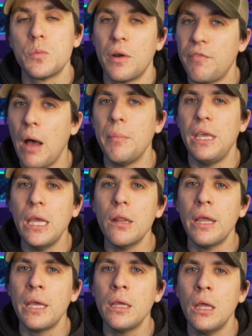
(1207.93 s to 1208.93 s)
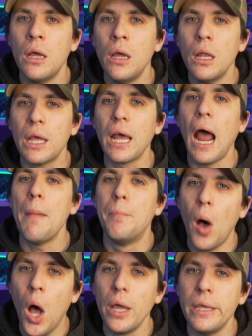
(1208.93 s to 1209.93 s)
But if I'm eeling, like I
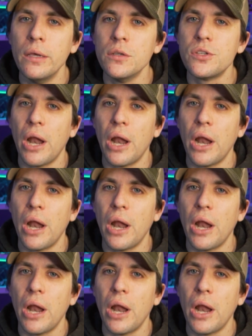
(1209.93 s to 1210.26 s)
bought eels